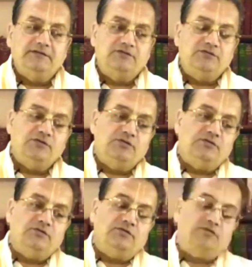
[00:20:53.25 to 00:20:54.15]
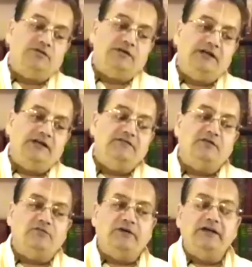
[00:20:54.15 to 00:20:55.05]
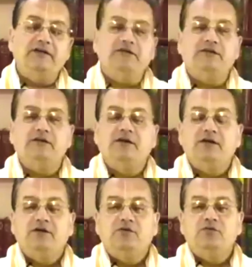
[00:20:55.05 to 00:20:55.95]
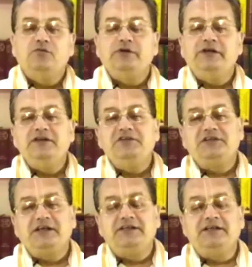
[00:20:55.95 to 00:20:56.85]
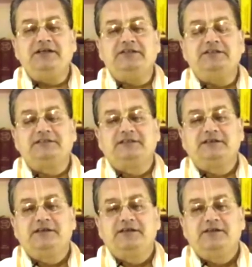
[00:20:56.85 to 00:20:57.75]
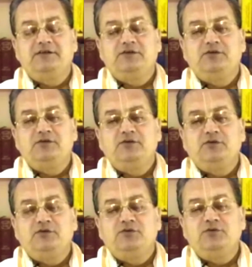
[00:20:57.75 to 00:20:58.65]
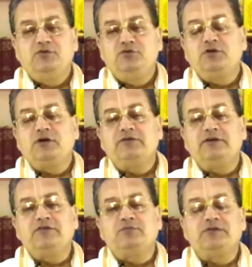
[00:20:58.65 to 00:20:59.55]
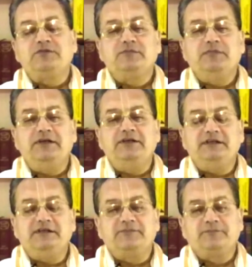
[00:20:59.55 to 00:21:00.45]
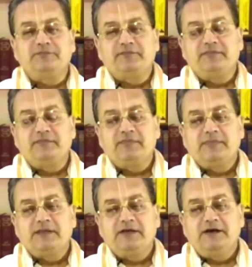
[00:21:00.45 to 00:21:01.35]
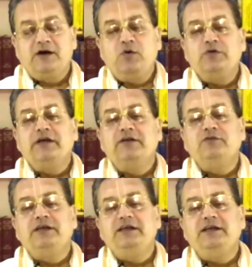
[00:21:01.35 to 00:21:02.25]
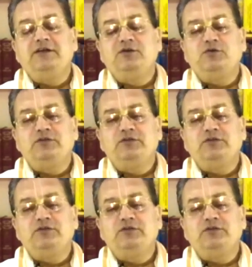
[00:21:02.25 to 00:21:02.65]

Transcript: So he is the one who initiated us, who took our responsibility. How can we ignore the